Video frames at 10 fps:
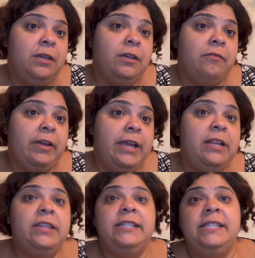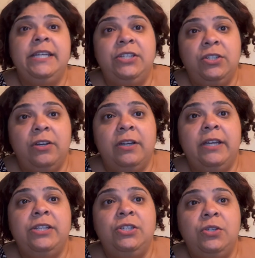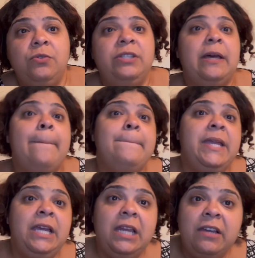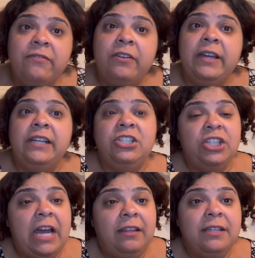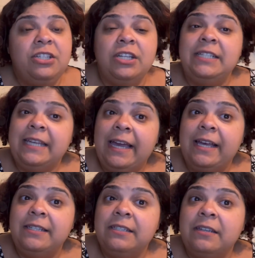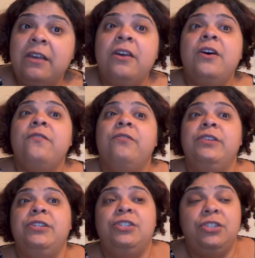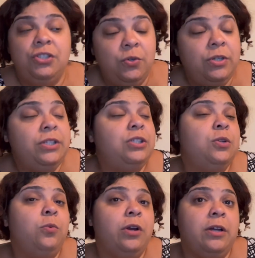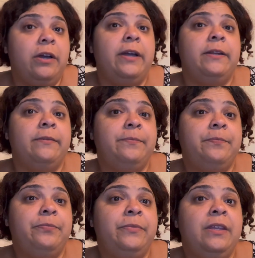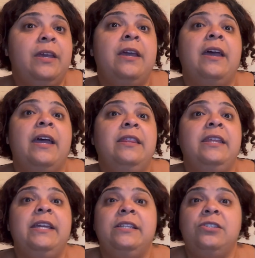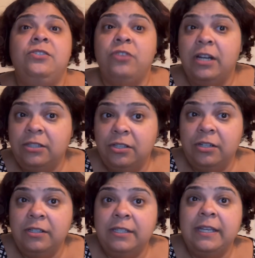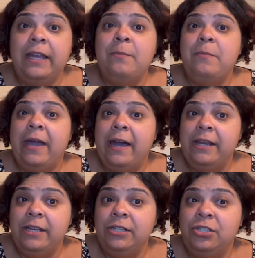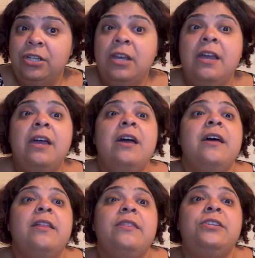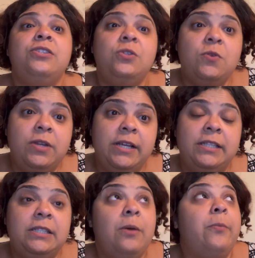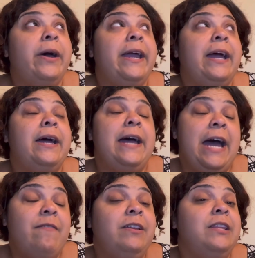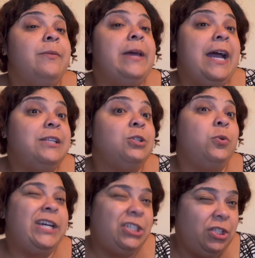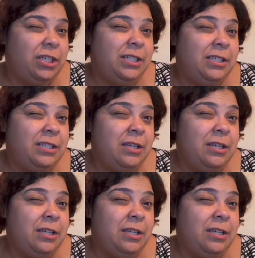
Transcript: right? The teacher can choose a meaningful and challenging task for the students to work on. And the instructors can manage the students by having them ask questions,